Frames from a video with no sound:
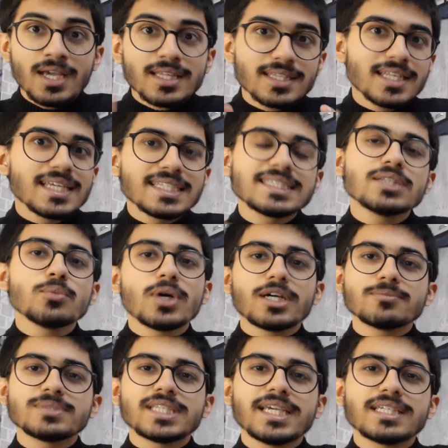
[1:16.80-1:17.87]
The reason why
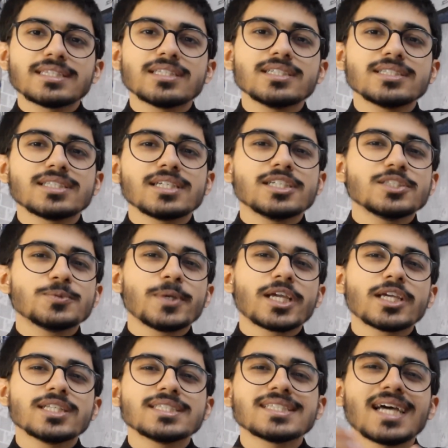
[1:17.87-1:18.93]
I'm saying this is
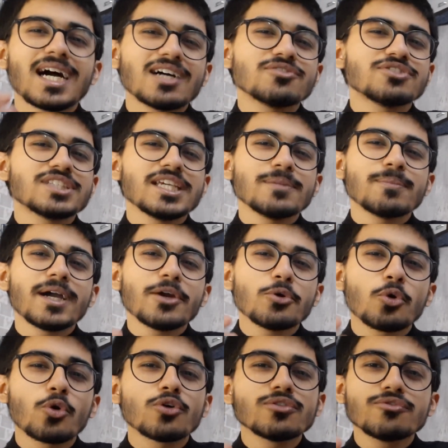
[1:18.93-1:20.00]
because I've seen my
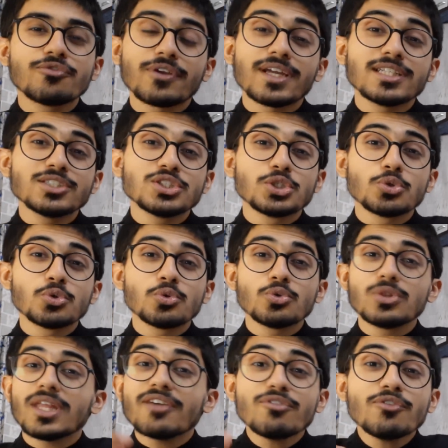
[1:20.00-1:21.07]
own friends who
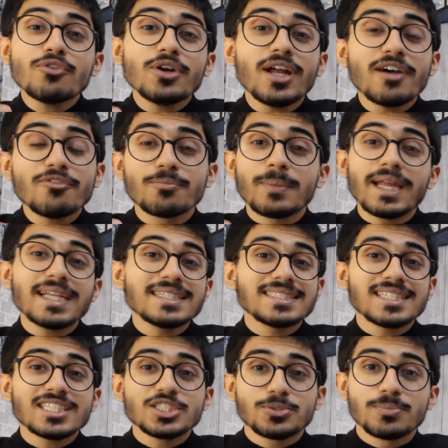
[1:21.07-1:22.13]
never would have made
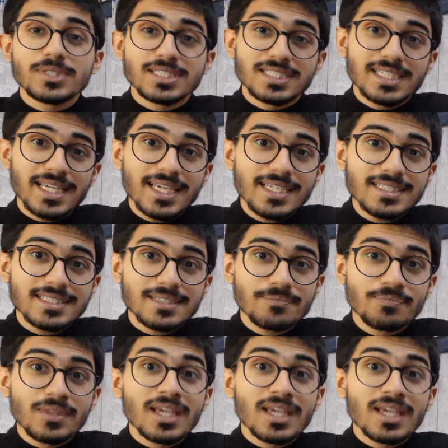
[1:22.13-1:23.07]
such mistakes